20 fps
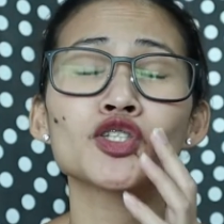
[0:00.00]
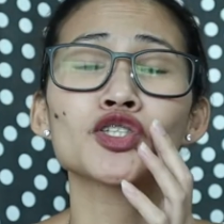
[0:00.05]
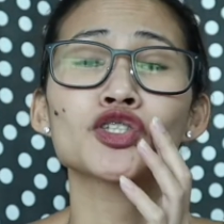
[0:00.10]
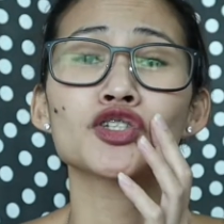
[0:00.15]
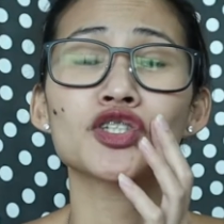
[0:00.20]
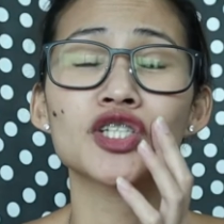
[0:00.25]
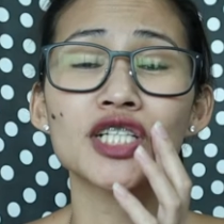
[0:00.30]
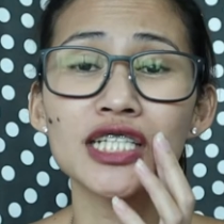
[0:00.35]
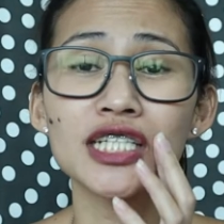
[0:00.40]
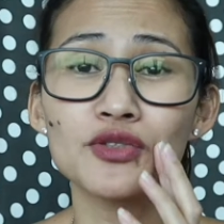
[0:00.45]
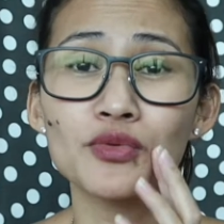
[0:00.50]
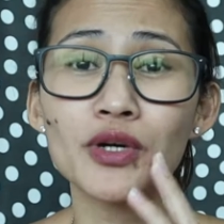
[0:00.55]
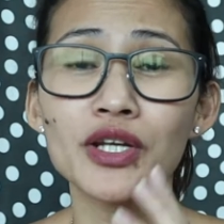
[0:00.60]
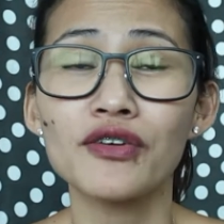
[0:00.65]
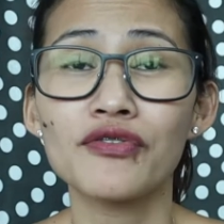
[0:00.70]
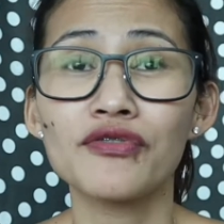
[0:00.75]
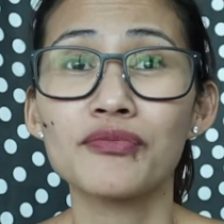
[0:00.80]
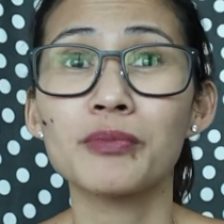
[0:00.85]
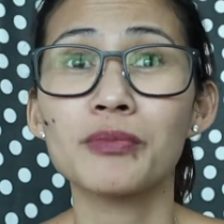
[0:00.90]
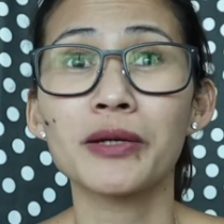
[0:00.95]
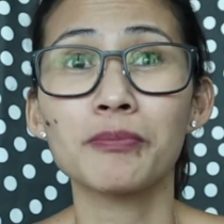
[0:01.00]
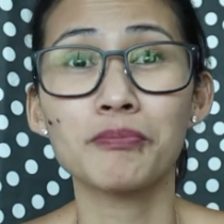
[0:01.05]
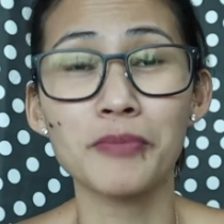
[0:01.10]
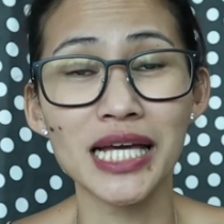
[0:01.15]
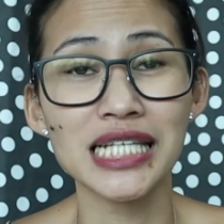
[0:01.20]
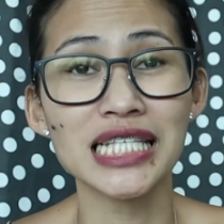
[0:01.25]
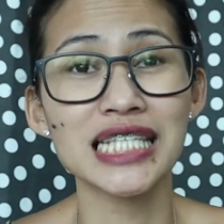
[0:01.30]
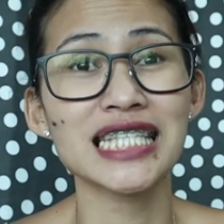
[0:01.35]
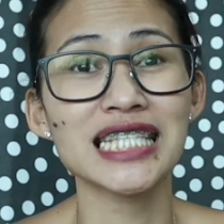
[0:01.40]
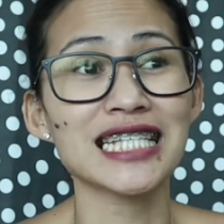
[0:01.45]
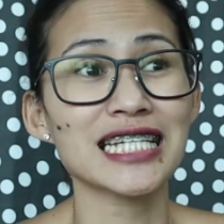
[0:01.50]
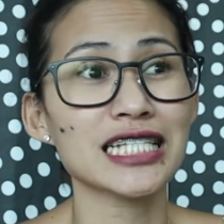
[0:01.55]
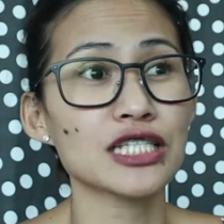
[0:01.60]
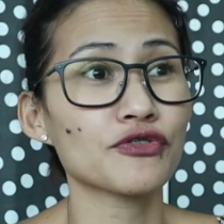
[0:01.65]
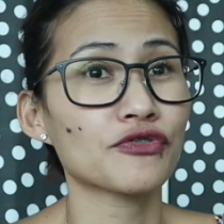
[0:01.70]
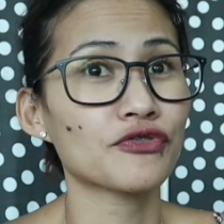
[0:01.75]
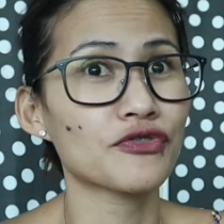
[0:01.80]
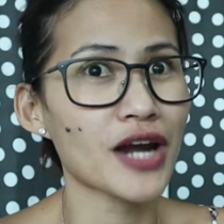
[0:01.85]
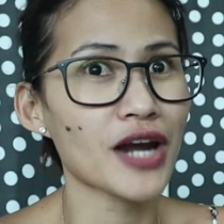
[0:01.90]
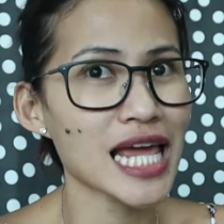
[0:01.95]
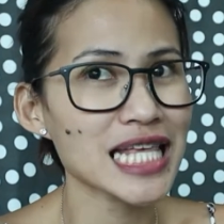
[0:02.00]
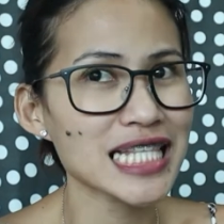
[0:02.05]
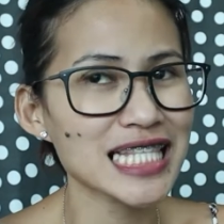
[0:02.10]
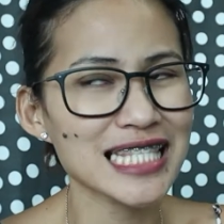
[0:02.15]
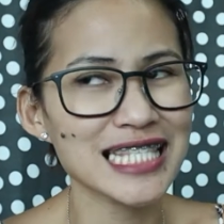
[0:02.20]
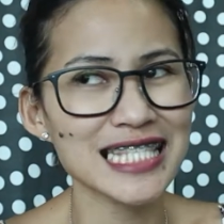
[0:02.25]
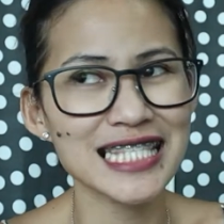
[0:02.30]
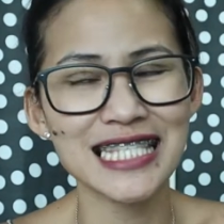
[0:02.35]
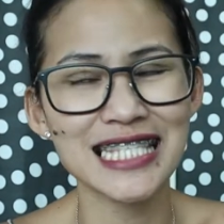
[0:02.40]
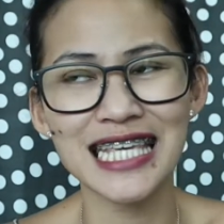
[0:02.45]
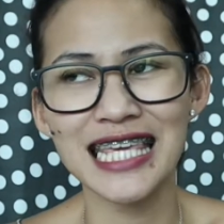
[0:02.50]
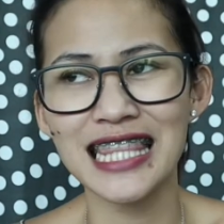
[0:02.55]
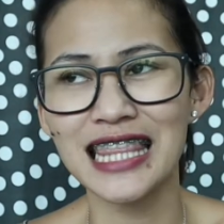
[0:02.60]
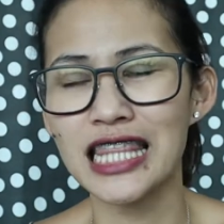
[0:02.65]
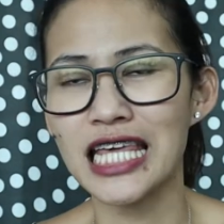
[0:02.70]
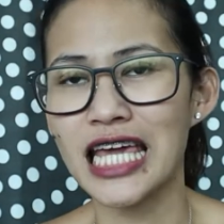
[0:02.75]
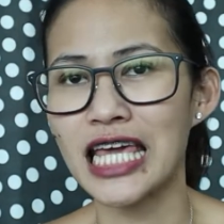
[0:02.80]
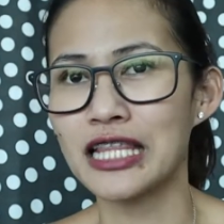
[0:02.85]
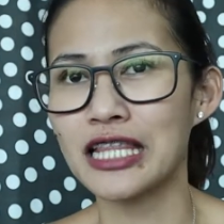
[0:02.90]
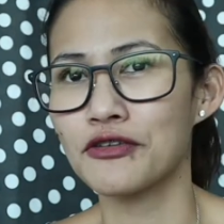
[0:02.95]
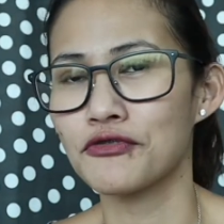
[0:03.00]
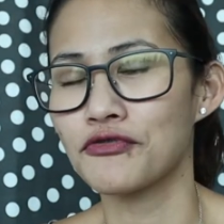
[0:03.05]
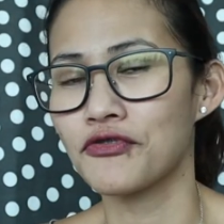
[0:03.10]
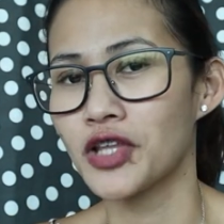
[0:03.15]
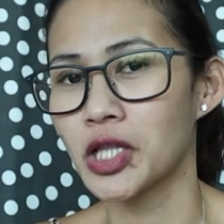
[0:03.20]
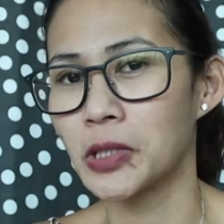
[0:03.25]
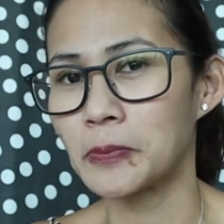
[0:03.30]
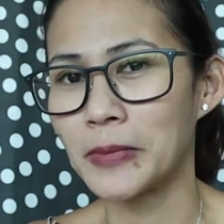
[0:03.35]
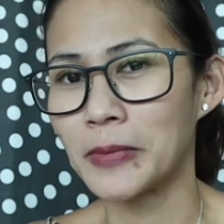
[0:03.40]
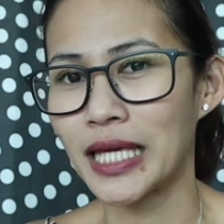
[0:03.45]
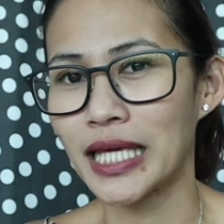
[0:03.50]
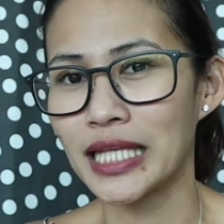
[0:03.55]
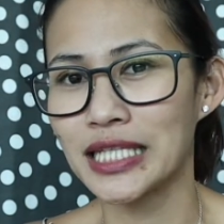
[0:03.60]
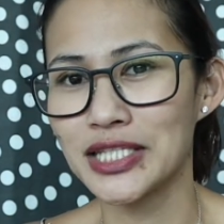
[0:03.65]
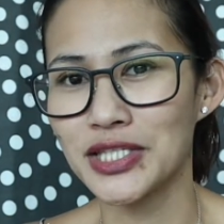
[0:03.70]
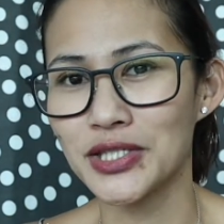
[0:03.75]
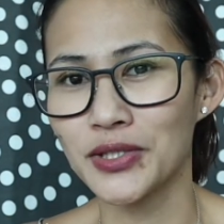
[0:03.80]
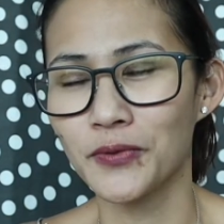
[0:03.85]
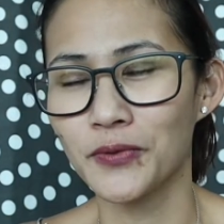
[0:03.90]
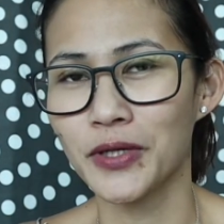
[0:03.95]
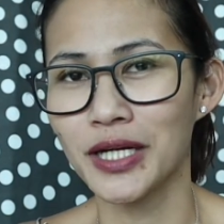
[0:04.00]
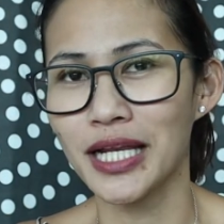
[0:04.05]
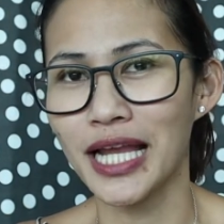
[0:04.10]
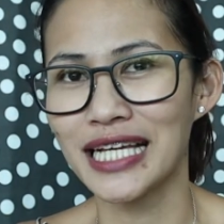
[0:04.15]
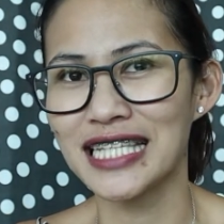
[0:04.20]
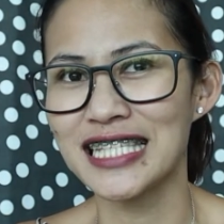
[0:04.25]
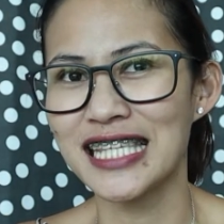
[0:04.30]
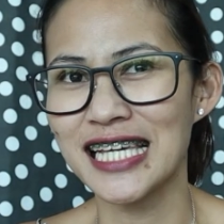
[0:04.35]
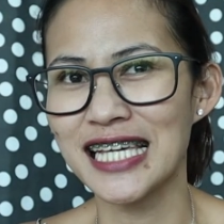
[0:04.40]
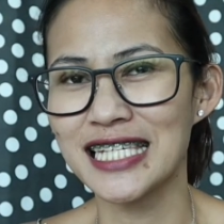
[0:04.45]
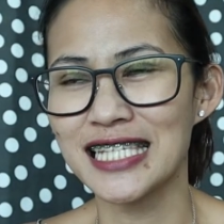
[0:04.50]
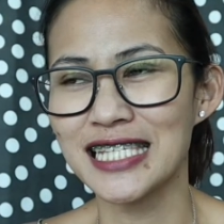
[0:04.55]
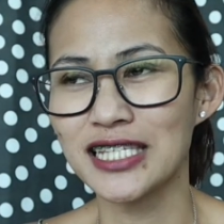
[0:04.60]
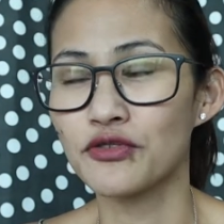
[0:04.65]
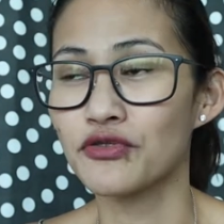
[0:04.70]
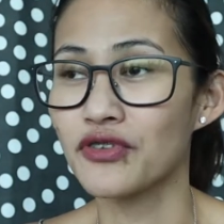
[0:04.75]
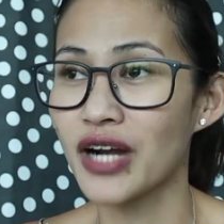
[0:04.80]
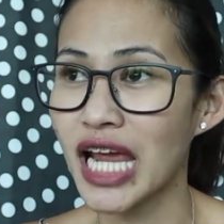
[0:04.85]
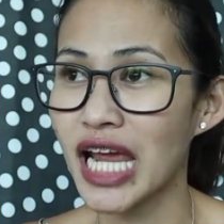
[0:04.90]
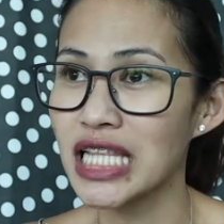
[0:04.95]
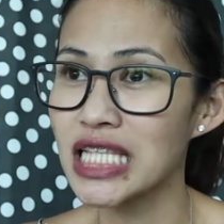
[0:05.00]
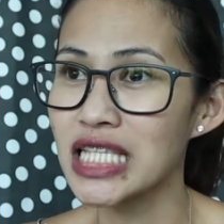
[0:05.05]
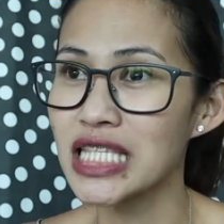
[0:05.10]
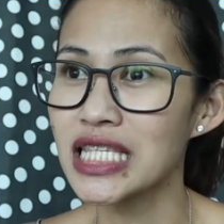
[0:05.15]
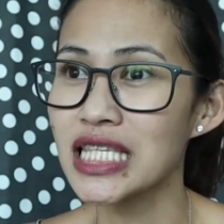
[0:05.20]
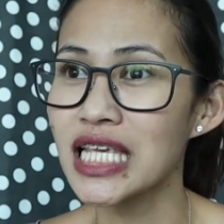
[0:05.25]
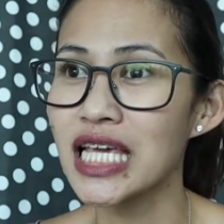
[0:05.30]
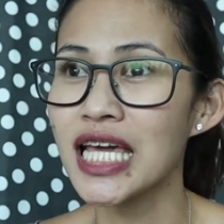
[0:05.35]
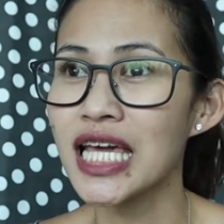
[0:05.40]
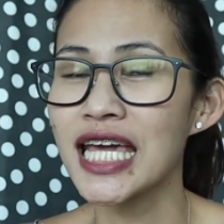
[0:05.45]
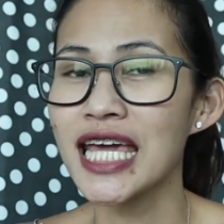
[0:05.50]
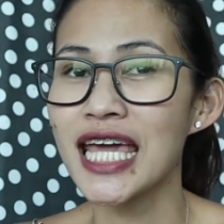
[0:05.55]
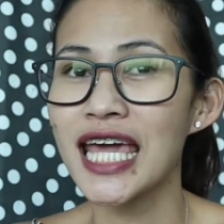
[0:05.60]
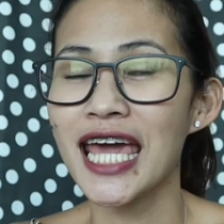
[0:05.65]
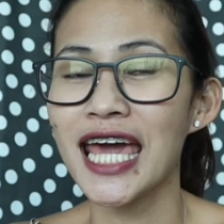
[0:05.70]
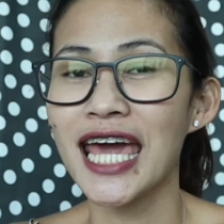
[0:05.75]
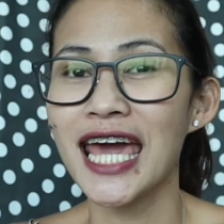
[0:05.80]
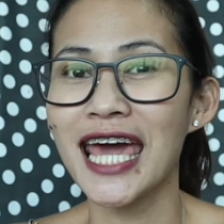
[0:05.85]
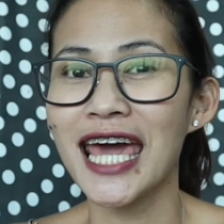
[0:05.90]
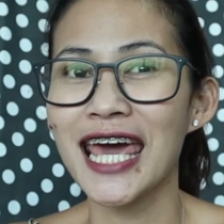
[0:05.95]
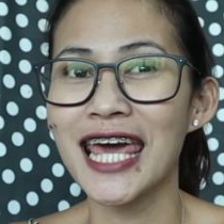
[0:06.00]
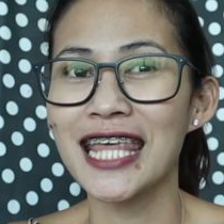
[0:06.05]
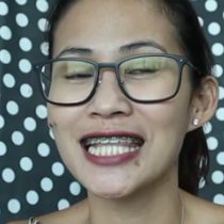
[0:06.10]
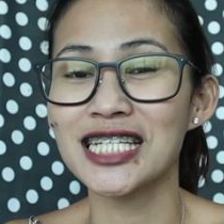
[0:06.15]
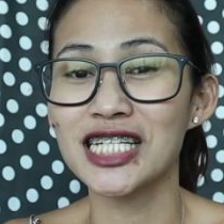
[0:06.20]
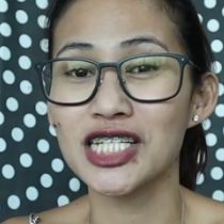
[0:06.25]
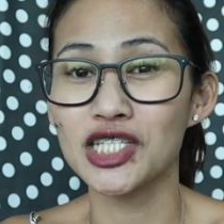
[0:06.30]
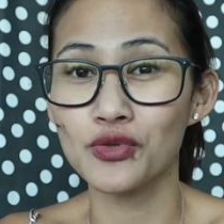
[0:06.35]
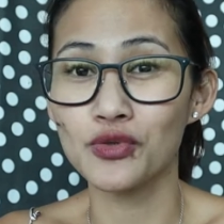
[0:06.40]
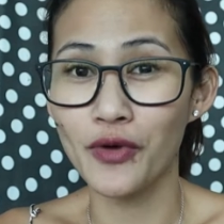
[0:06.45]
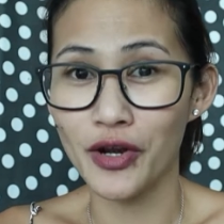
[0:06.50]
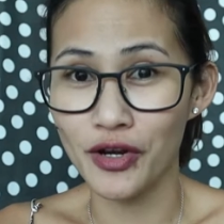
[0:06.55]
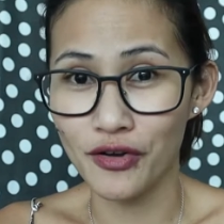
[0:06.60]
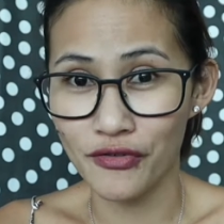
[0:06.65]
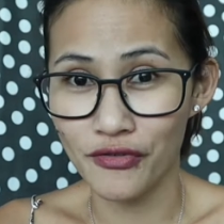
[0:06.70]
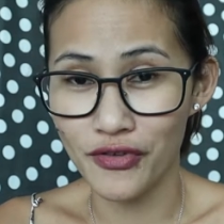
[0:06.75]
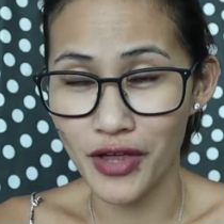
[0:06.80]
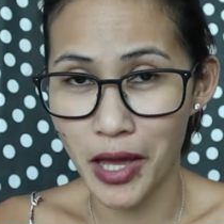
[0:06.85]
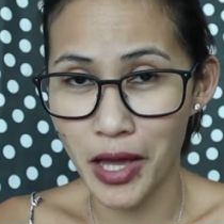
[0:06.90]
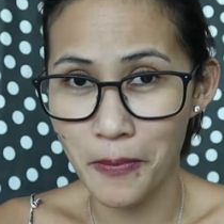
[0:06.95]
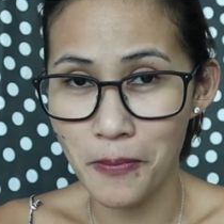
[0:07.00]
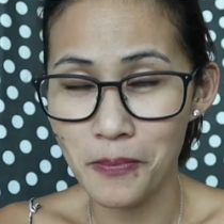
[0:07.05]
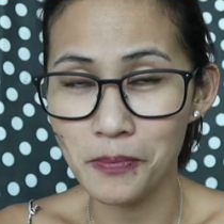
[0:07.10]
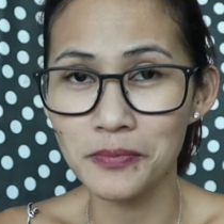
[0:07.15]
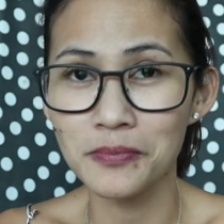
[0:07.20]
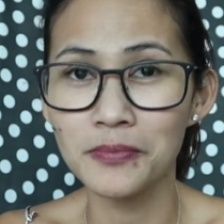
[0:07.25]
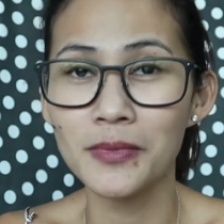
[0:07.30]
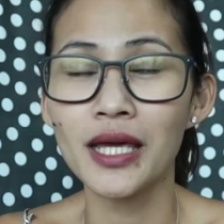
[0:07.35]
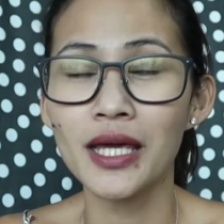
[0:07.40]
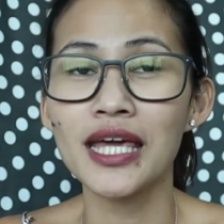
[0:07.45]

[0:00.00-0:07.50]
So she's one of my bestest friends in the Philippines. So we're like 6 friends, and she's one of them.